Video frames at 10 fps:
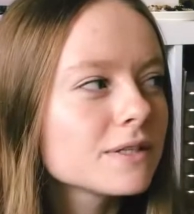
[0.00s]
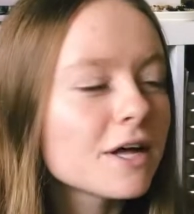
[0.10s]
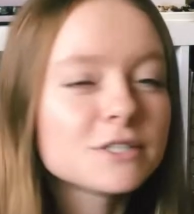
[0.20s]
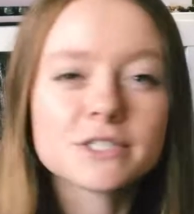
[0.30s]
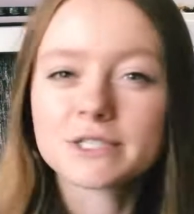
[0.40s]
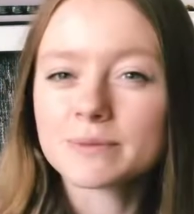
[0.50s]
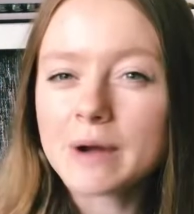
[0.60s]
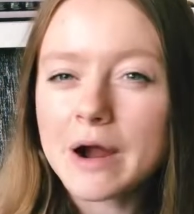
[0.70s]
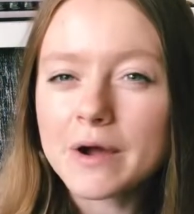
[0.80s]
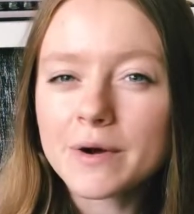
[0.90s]
Launches
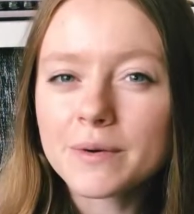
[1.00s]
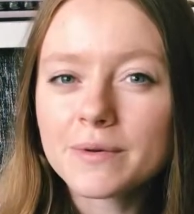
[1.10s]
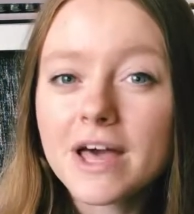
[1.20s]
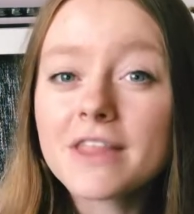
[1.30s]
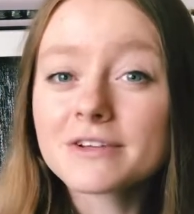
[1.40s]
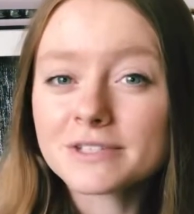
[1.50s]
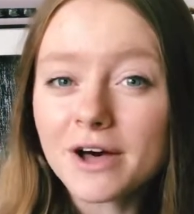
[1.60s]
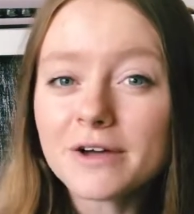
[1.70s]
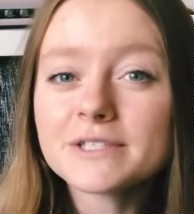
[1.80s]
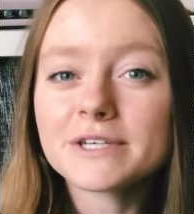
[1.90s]
tomorrow. There's
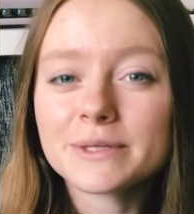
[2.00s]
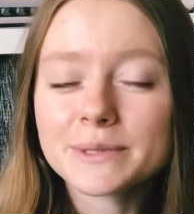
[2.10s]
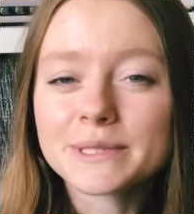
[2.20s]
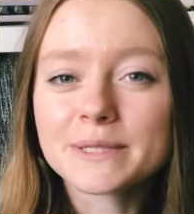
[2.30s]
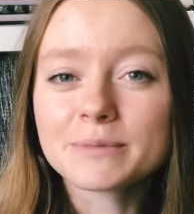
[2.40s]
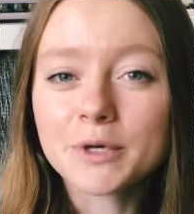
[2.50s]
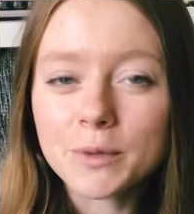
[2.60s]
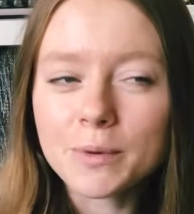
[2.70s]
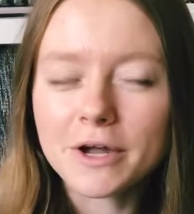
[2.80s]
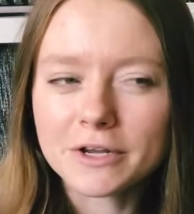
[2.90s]
also some
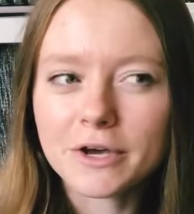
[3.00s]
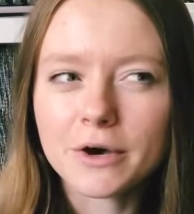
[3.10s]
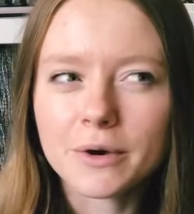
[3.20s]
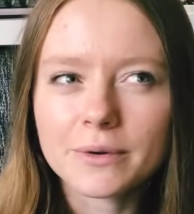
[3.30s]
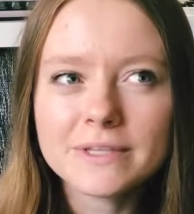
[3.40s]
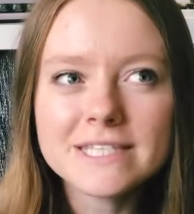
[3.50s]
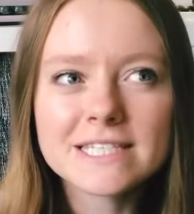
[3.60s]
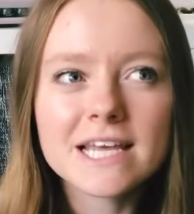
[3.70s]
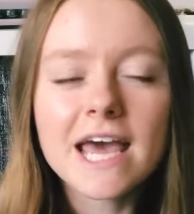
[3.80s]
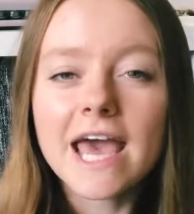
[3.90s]
coupon
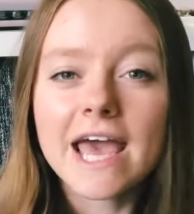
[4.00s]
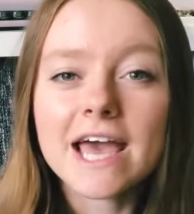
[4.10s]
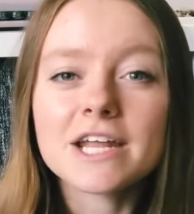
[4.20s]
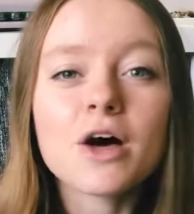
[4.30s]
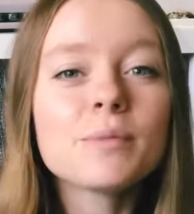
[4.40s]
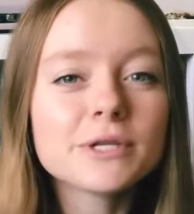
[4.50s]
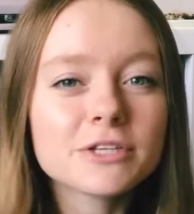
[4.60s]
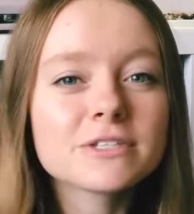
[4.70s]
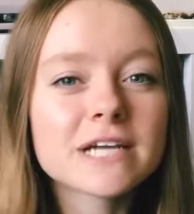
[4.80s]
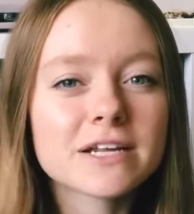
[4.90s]
codes, and I'll put
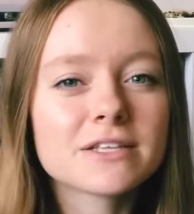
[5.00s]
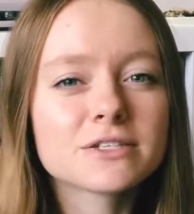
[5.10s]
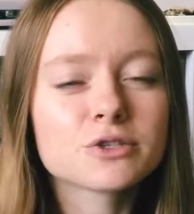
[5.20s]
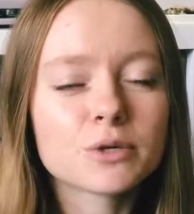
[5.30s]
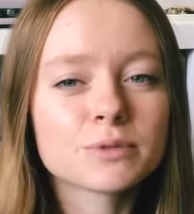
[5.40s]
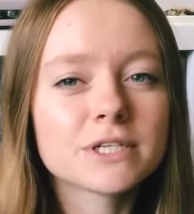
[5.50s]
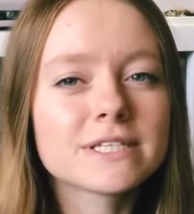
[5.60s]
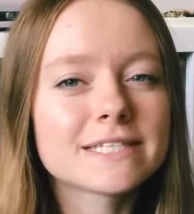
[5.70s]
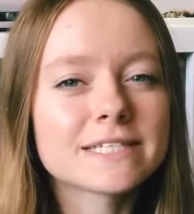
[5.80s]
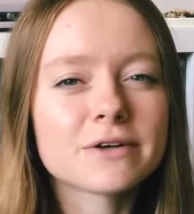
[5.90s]
those down in the description
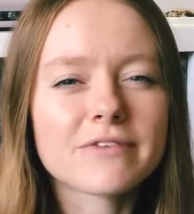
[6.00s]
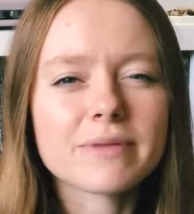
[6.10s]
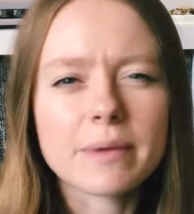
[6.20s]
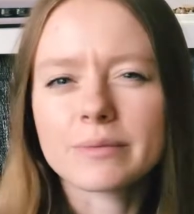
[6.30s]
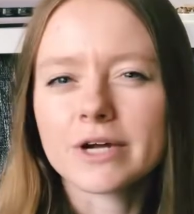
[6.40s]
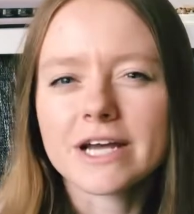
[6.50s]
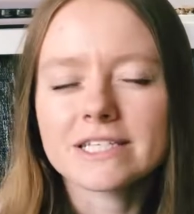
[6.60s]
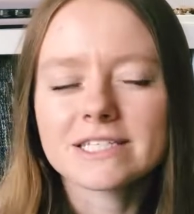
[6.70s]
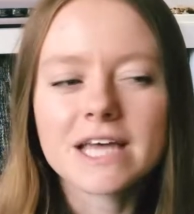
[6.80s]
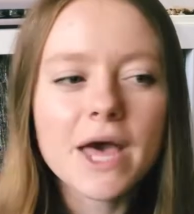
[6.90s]
since I don't have them
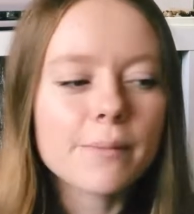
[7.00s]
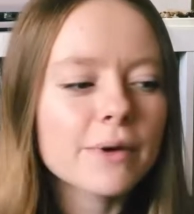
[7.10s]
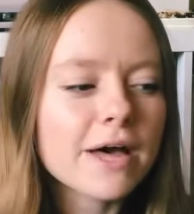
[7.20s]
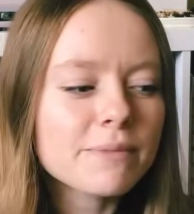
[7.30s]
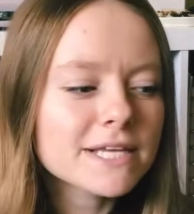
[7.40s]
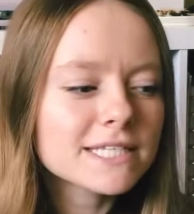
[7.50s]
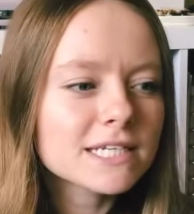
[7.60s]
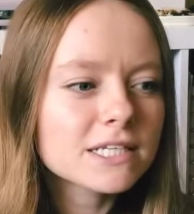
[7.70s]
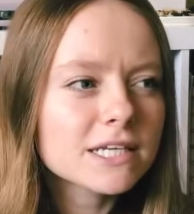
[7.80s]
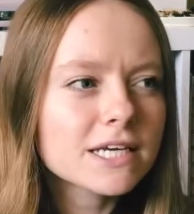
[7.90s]
memorized. But
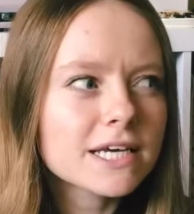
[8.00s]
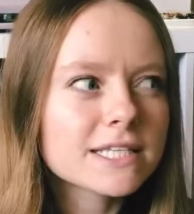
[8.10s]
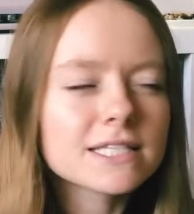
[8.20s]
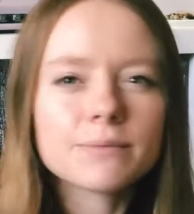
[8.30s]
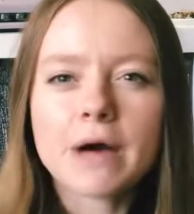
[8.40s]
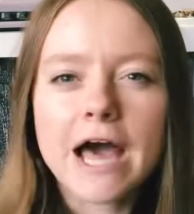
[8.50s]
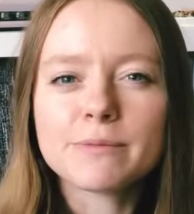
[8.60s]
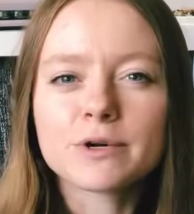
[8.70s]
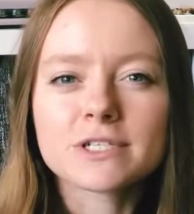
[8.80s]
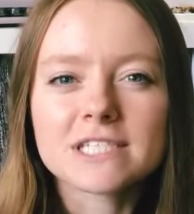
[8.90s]
basically, it's the buy
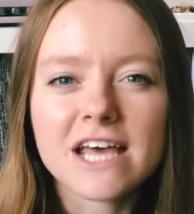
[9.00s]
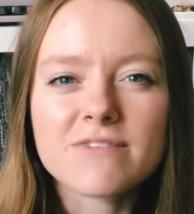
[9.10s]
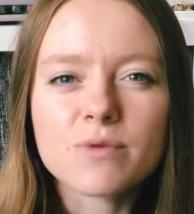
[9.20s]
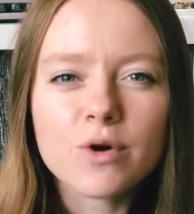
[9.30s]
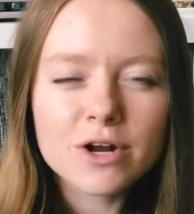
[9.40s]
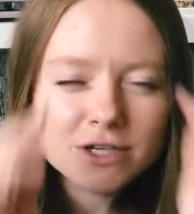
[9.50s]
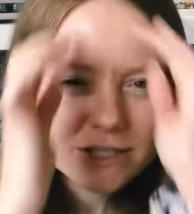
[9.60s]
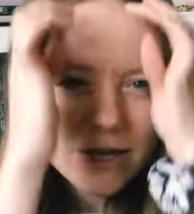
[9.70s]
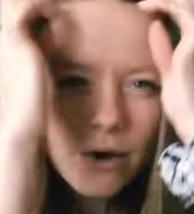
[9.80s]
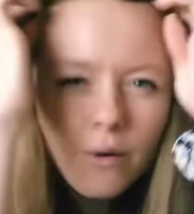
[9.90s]
more, save more.
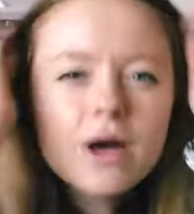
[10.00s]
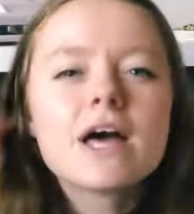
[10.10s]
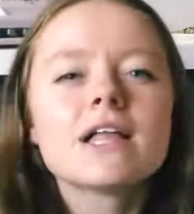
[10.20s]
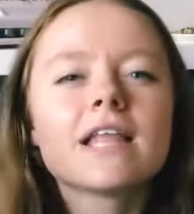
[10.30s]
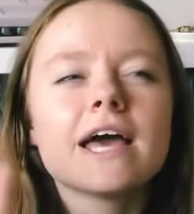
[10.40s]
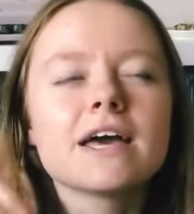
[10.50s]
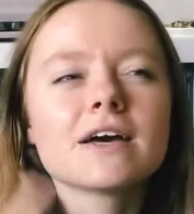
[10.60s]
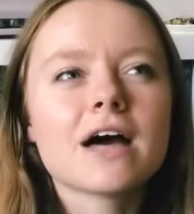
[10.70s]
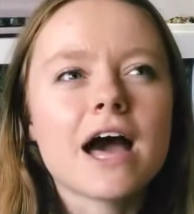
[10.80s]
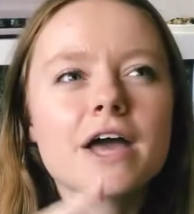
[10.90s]
So like
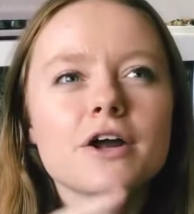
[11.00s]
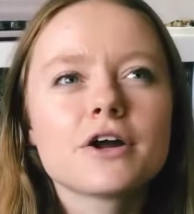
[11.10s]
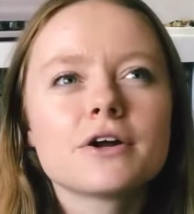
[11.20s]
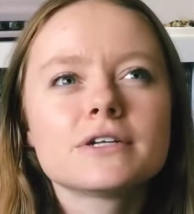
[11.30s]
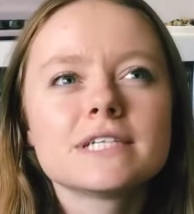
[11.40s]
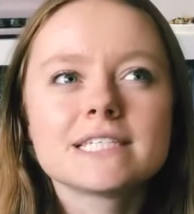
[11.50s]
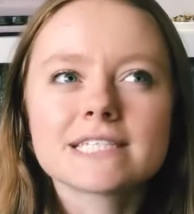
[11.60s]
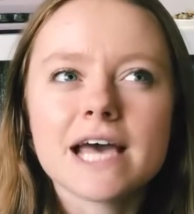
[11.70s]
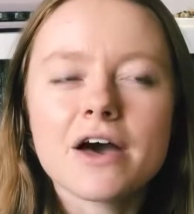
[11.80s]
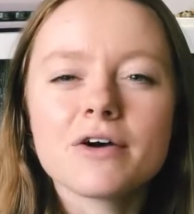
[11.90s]
a higher
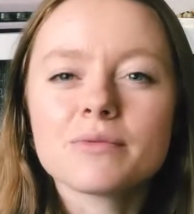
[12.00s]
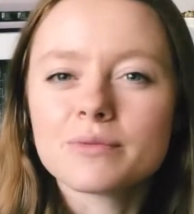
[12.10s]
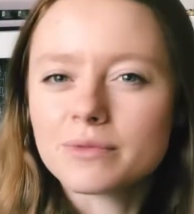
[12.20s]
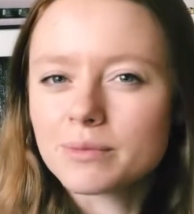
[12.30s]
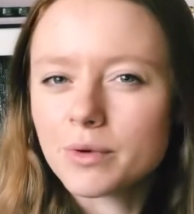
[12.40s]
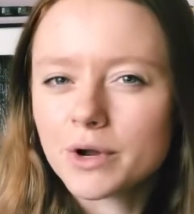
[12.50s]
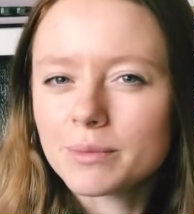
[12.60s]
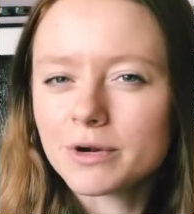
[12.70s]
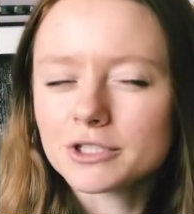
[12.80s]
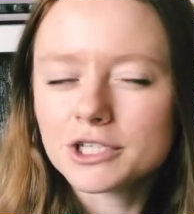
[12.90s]
discount the more you
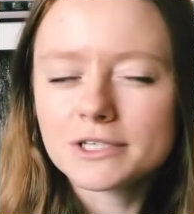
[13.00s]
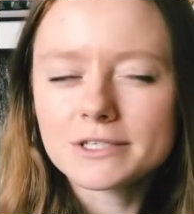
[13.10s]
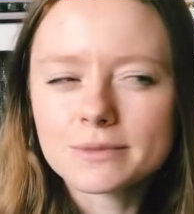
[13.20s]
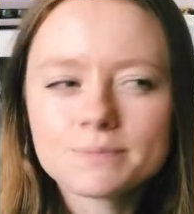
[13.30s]
purchase.